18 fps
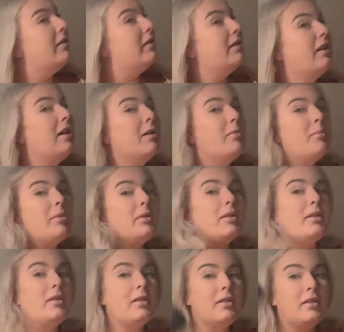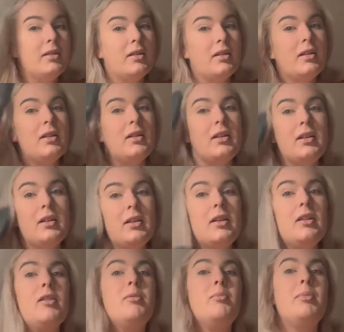fill up
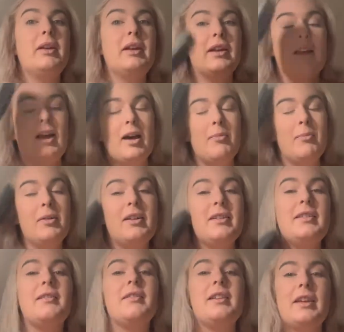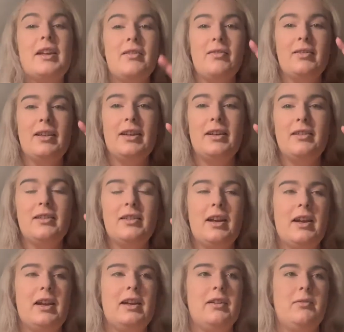a big cup because they only have little
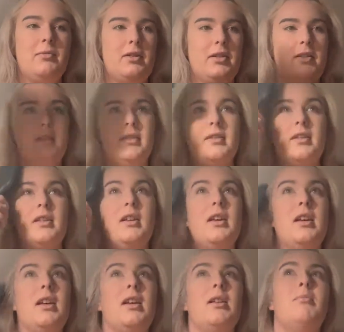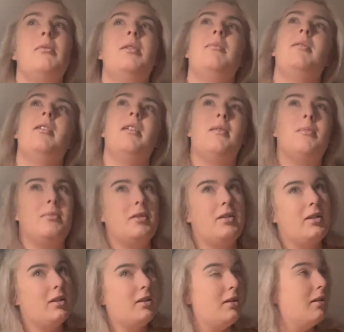tiny ones. Maybe I'll
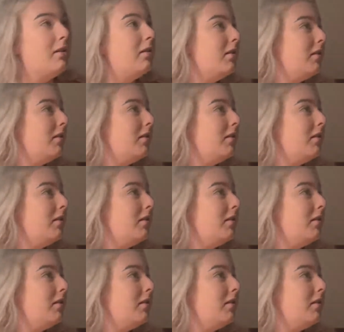bring